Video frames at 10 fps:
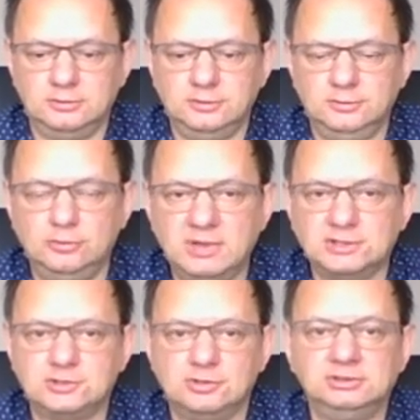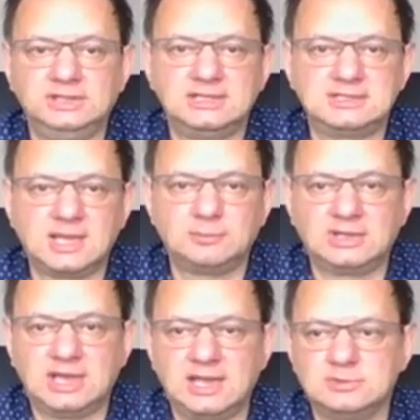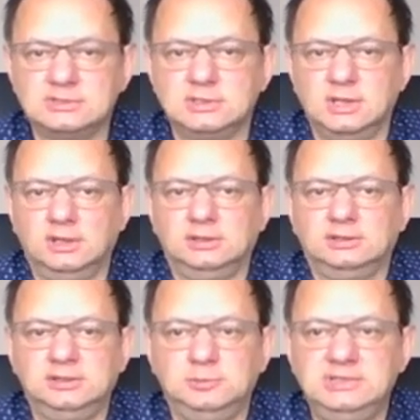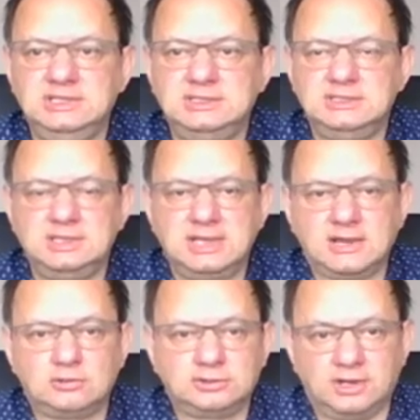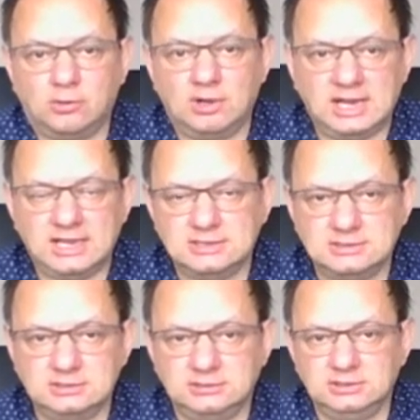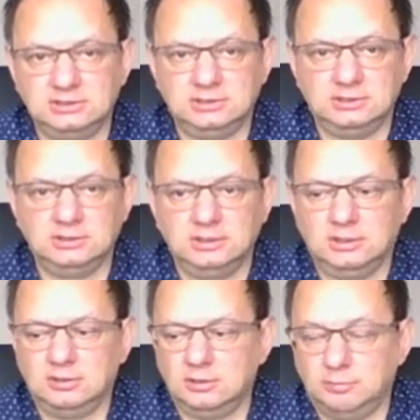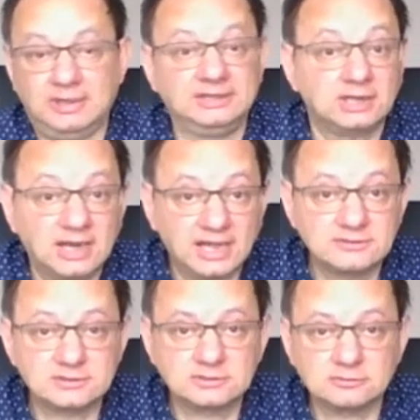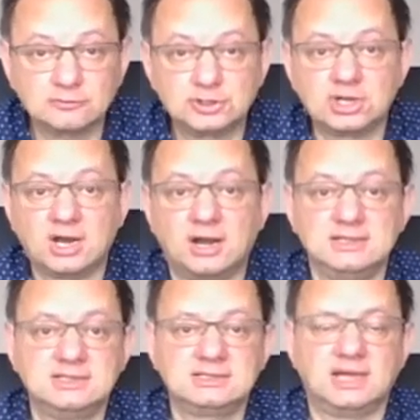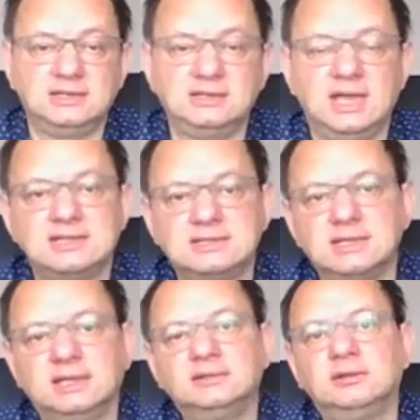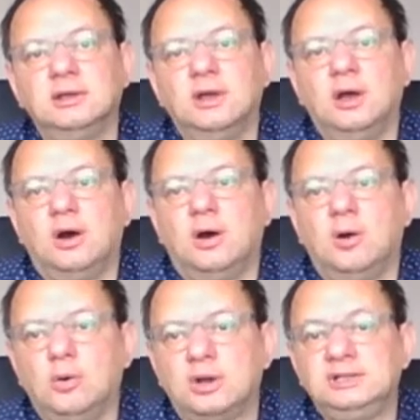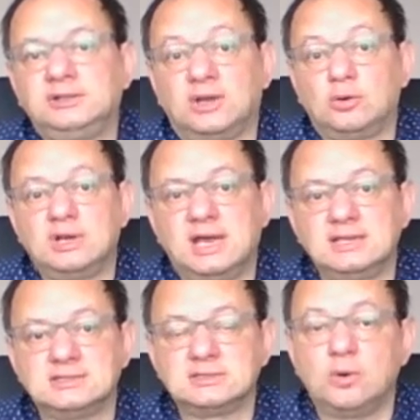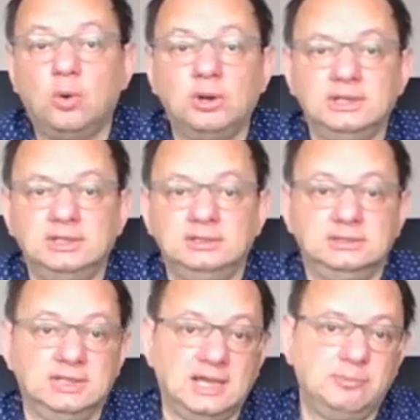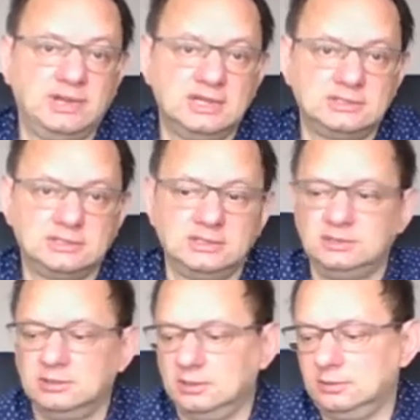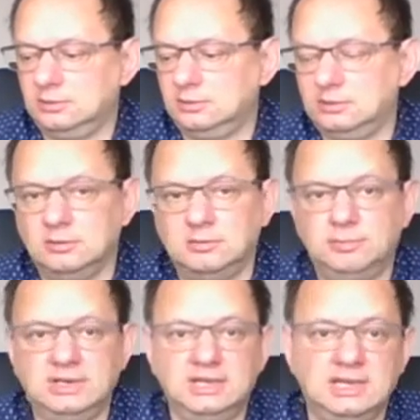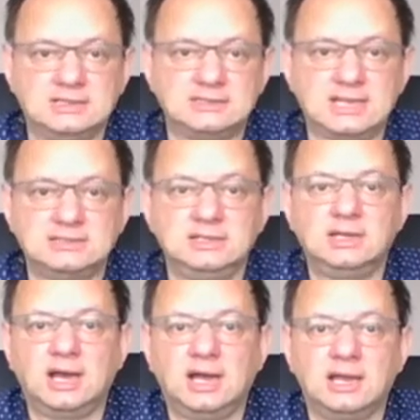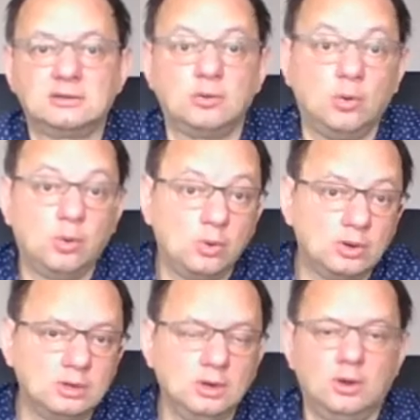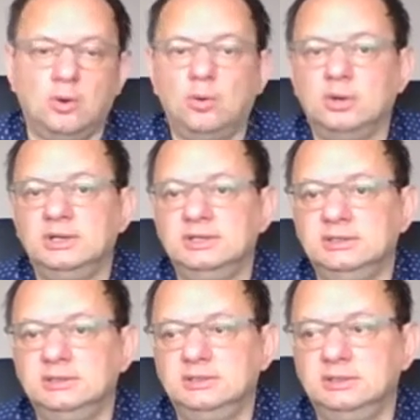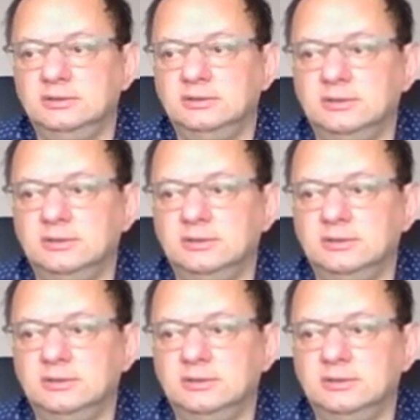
You mentioned that sometimes the PC cannot recognize the pen drives which are inside the headset, or it recognizes only the MP3 players SD card, or only the